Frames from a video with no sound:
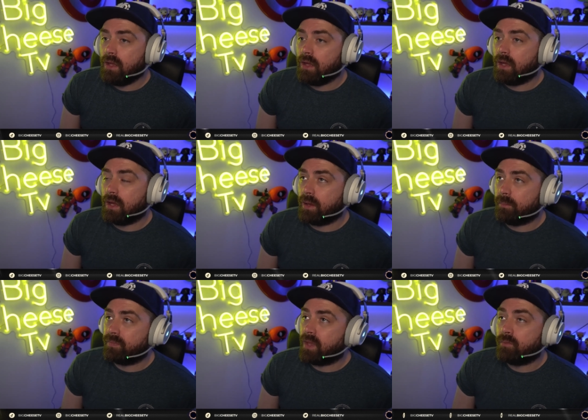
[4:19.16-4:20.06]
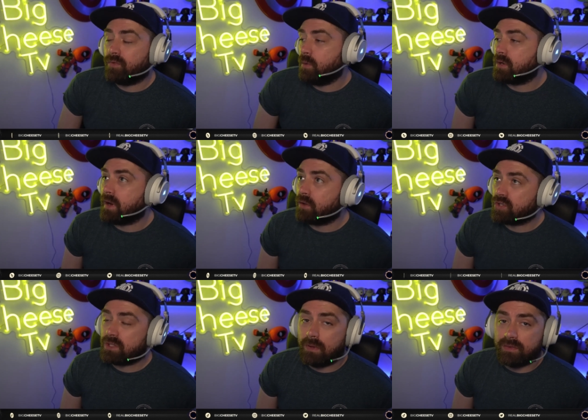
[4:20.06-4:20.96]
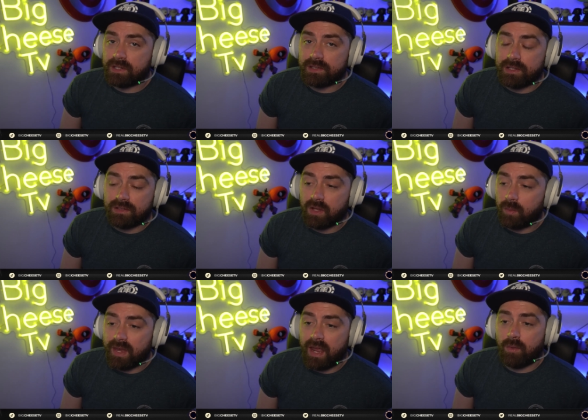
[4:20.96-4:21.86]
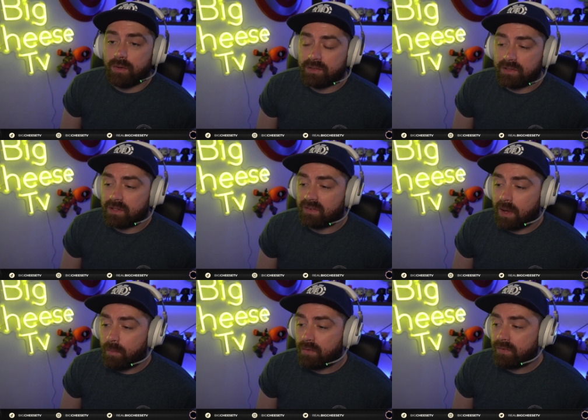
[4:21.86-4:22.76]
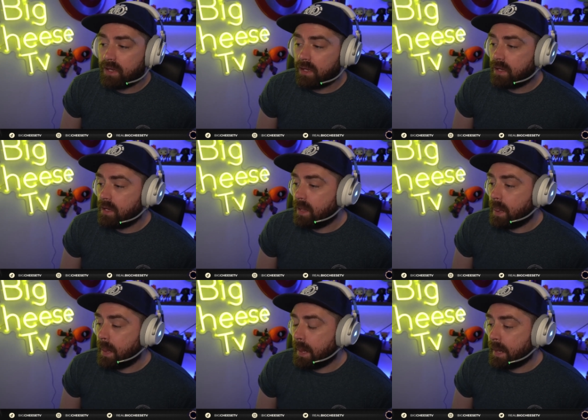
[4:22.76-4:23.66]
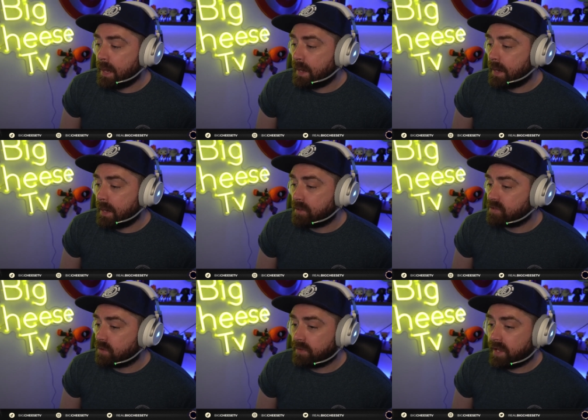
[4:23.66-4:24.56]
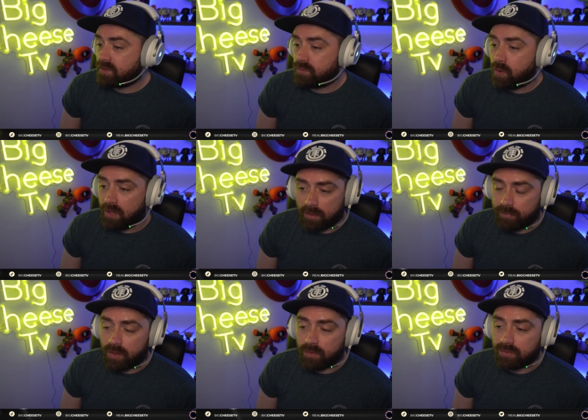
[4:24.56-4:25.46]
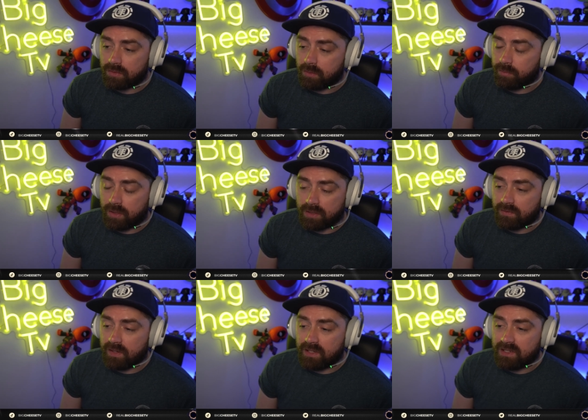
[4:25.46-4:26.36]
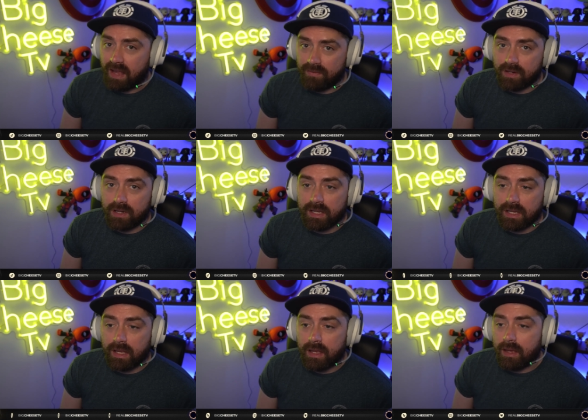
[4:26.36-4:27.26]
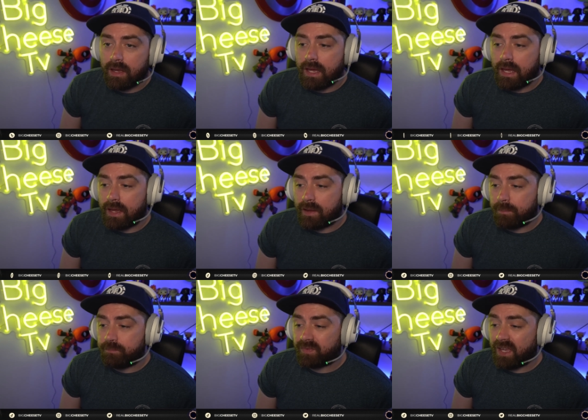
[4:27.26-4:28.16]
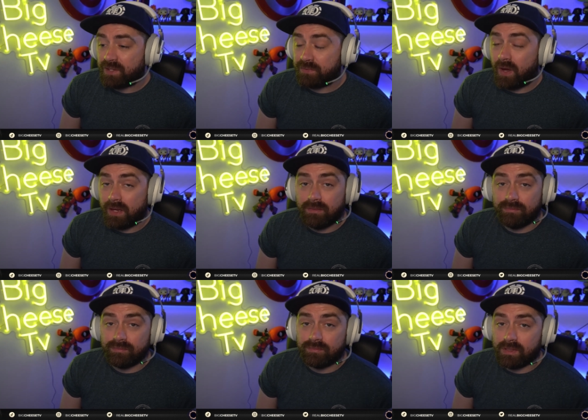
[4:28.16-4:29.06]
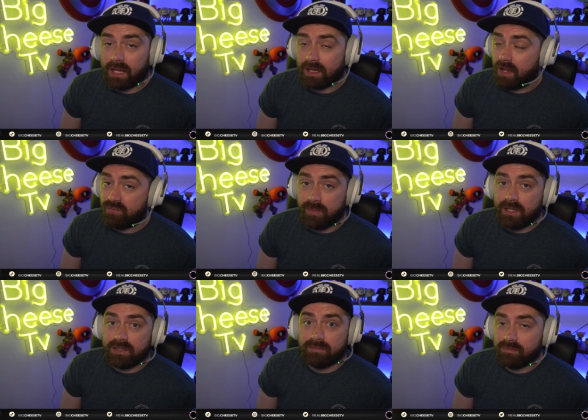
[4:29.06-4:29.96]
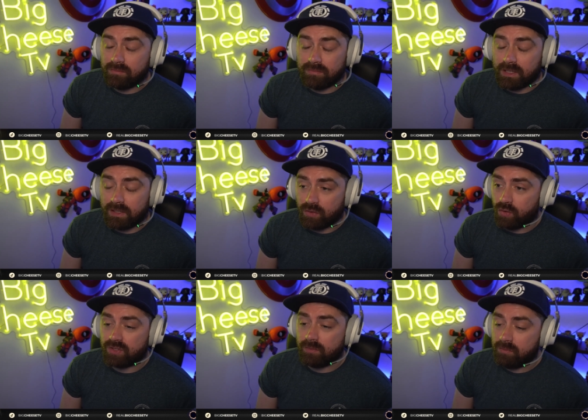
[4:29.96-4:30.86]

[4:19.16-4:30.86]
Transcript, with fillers: Um, I'm floating around just above 16 stone now since I've come off it. Uh, so that's one of the pros, the perks of it. Definitely, um, it's fun. Like love meat, it's awesome.